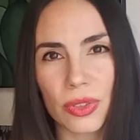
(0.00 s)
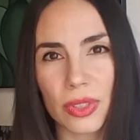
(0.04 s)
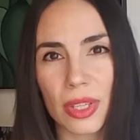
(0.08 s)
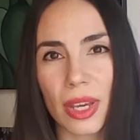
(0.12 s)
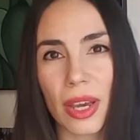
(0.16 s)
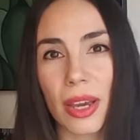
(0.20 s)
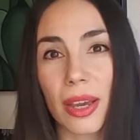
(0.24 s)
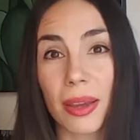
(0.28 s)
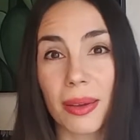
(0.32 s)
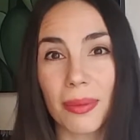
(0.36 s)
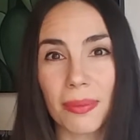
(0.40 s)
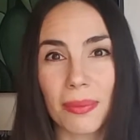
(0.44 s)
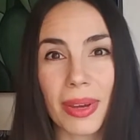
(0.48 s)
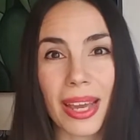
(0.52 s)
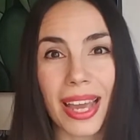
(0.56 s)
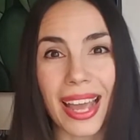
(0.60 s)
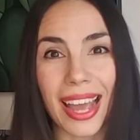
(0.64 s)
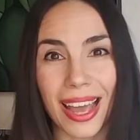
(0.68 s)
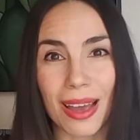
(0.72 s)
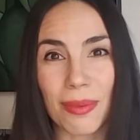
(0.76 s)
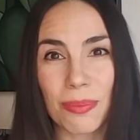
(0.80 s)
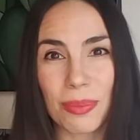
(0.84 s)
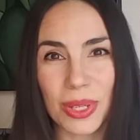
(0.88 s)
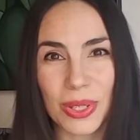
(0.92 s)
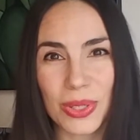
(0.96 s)
I am
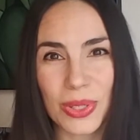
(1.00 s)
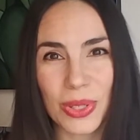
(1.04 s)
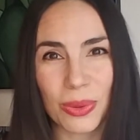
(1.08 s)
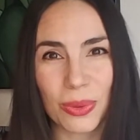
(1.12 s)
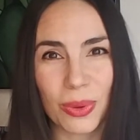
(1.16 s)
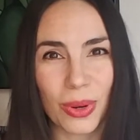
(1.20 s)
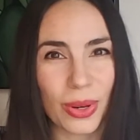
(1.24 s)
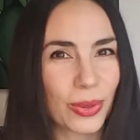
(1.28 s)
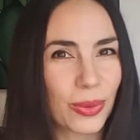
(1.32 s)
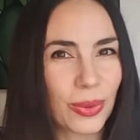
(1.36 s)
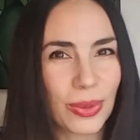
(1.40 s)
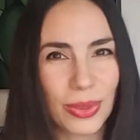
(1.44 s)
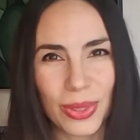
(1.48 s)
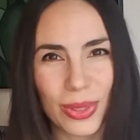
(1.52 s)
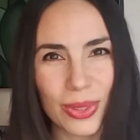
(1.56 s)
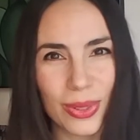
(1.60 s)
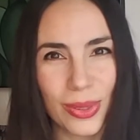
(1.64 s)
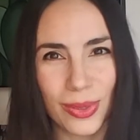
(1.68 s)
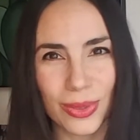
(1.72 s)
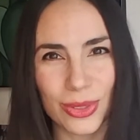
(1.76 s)
happy to work with you.